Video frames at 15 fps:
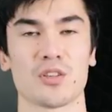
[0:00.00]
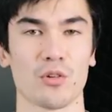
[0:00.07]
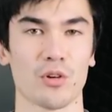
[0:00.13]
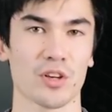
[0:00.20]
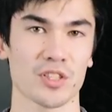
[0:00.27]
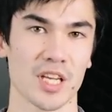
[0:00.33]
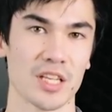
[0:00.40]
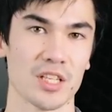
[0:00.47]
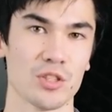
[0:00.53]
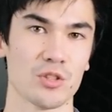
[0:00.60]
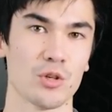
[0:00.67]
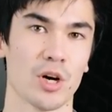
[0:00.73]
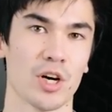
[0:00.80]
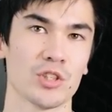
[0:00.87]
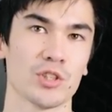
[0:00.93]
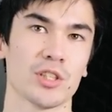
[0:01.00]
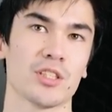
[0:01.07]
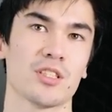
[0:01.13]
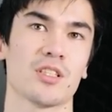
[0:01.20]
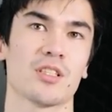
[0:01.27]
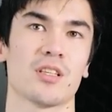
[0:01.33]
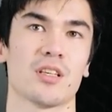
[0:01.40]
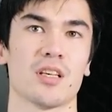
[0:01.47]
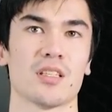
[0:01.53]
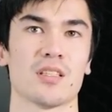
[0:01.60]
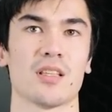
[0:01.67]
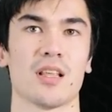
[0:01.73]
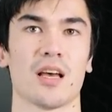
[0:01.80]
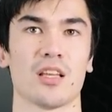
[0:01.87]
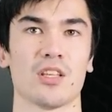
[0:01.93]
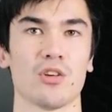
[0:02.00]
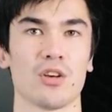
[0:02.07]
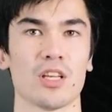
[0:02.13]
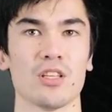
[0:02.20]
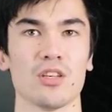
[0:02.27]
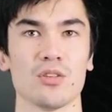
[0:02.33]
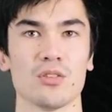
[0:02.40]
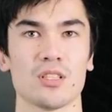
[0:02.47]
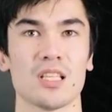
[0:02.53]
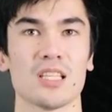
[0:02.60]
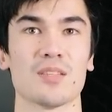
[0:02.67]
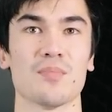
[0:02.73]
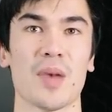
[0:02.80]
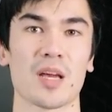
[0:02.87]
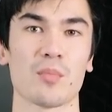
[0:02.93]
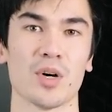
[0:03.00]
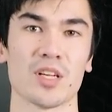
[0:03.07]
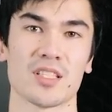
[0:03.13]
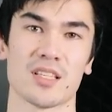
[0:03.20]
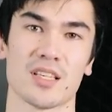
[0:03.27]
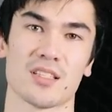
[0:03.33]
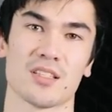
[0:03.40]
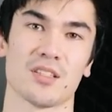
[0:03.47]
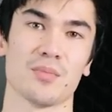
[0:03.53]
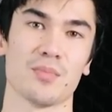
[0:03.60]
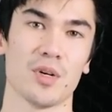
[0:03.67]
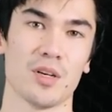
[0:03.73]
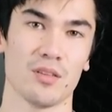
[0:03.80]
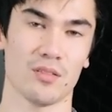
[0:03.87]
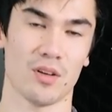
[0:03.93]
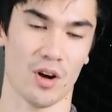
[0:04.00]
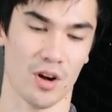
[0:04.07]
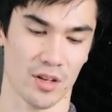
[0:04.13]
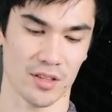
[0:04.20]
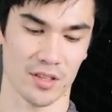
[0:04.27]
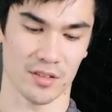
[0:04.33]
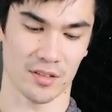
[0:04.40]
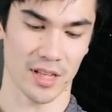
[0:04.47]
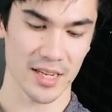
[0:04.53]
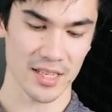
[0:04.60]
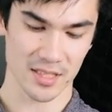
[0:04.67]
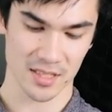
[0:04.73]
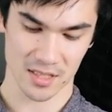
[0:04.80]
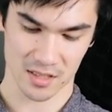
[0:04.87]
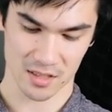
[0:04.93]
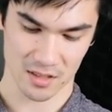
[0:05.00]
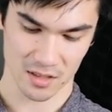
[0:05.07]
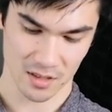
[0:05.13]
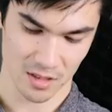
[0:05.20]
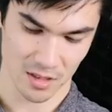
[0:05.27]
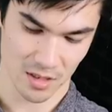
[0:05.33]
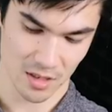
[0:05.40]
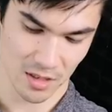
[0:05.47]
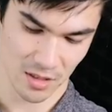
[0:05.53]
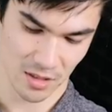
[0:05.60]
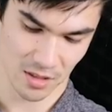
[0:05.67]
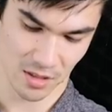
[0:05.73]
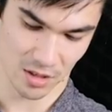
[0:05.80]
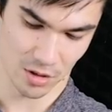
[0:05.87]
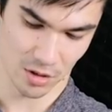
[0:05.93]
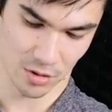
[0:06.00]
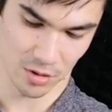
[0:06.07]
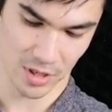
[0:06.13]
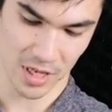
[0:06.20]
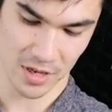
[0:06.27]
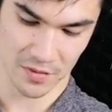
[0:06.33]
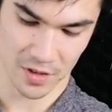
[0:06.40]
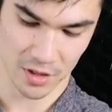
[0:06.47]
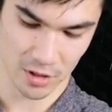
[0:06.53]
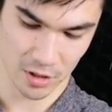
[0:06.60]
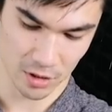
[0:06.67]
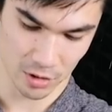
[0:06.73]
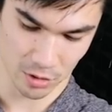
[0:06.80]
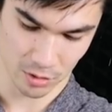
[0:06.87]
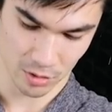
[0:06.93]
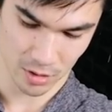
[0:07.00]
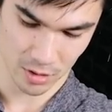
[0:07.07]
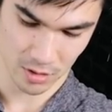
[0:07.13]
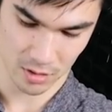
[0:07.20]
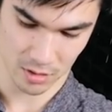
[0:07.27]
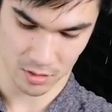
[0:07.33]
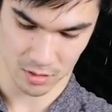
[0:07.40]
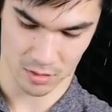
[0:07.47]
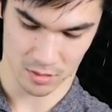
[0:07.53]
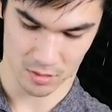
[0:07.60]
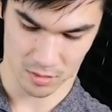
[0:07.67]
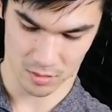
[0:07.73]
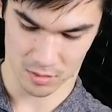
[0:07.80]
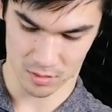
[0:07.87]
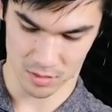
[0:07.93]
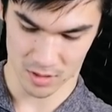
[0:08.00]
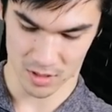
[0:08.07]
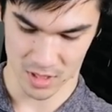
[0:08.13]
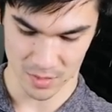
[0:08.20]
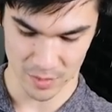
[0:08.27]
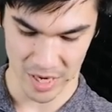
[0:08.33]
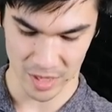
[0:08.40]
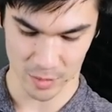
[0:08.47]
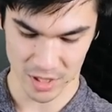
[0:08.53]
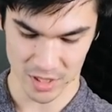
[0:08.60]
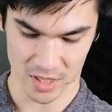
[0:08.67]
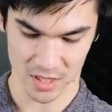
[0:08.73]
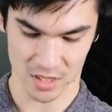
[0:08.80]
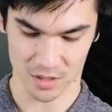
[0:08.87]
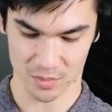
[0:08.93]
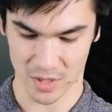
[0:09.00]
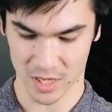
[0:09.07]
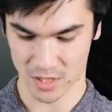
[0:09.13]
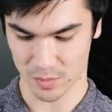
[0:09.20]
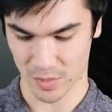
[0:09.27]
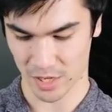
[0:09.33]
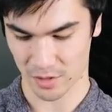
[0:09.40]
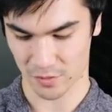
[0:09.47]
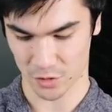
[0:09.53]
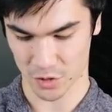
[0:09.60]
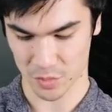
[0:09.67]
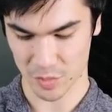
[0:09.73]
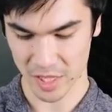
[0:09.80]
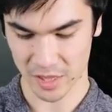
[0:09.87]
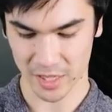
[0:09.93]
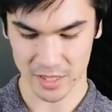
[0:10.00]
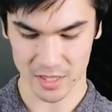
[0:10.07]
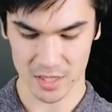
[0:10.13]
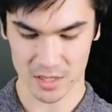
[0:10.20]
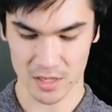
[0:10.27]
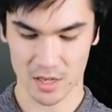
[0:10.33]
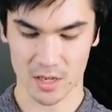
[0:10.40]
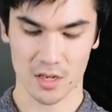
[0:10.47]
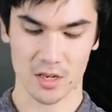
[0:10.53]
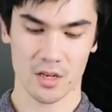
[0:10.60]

Godox AD200s is that you can use this MagMod system on the lights. So even though this MagMod system is made for speed lights,